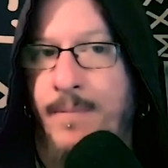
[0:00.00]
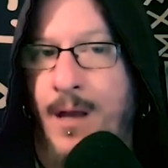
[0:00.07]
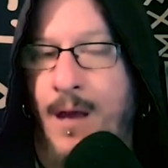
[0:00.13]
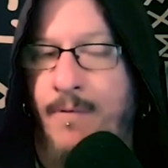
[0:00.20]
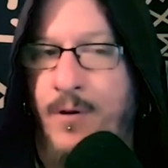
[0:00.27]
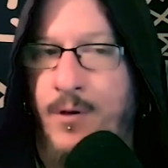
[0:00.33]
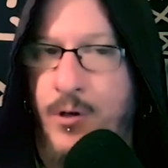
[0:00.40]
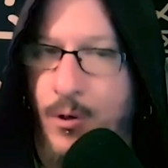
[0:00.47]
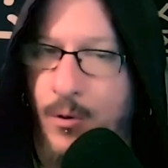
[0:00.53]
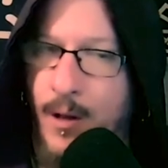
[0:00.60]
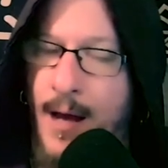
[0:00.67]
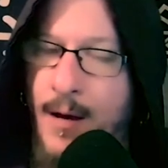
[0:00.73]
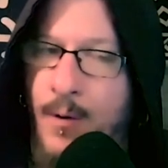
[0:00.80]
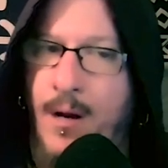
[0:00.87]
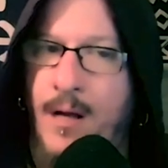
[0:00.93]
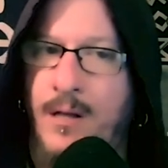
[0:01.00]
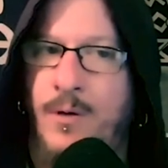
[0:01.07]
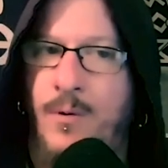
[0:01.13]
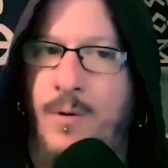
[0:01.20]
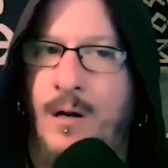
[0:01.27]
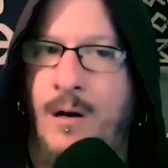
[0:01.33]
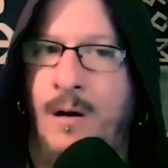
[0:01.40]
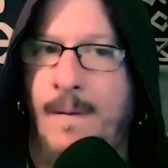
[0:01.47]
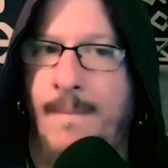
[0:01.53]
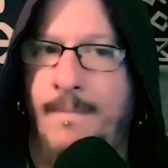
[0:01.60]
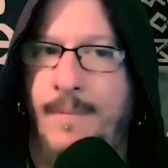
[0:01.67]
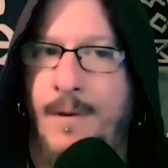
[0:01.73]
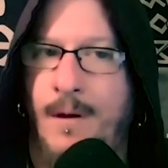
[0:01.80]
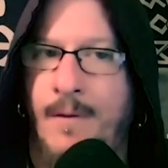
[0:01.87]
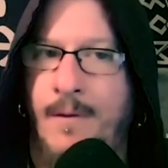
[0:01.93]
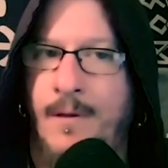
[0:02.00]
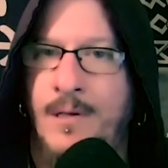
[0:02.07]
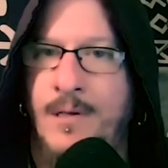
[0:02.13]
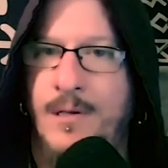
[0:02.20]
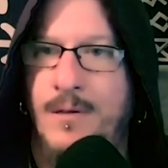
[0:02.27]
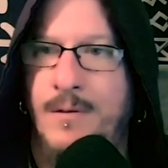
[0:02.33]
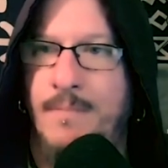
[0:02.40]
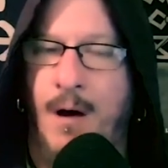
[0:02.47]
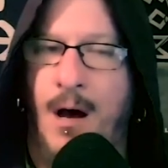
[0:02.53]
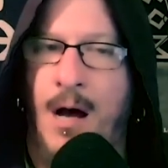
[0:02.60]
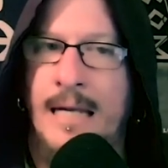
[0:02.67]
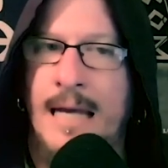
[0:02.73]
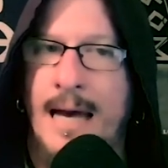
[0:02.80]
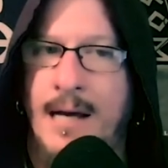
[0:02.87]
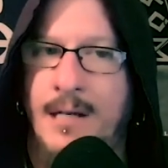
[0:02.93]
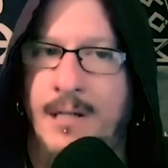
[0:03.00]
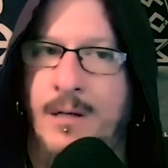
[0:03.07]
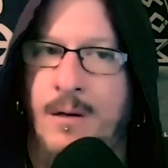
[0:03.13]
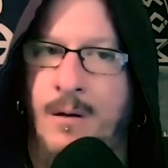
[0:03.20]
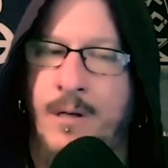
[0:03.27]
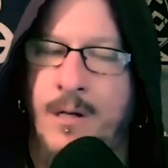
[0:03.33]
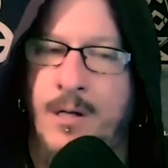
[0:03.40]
If you do like what I do here on this podcast and on this